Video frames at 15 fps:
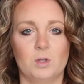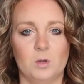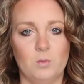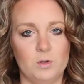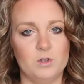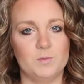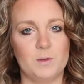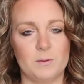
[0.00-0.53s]

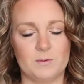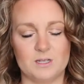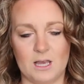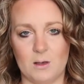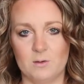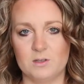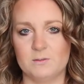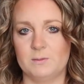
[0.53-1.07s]
We use paper
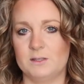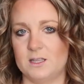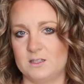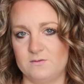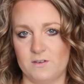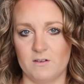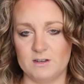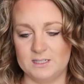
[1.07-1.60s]
towels, but that's
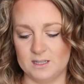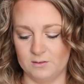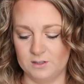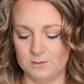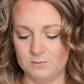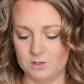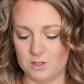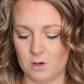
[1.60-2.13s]
very
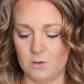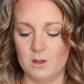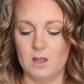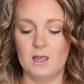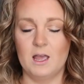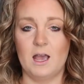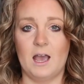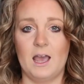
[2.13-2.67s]
seldom. So
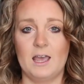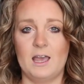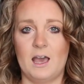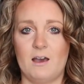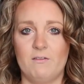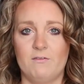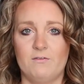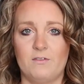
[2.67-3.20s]
I
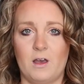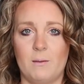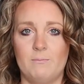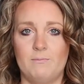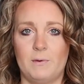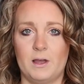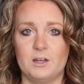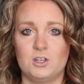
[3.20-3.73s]
have a
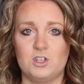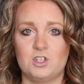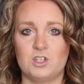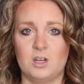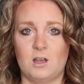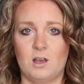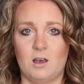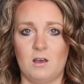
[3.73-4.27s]
bunch
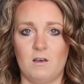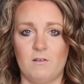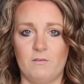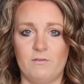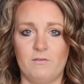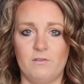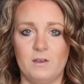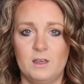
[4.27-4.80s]
of
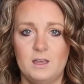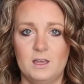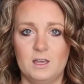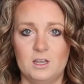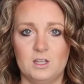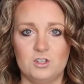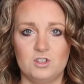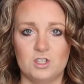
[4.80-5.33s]

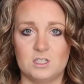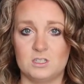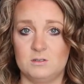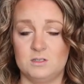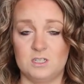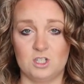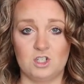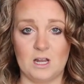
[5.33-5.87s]
just
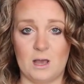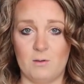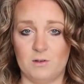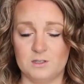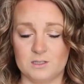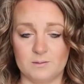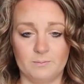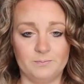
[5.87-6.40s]
dish
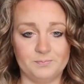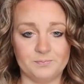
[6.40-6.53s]
towels.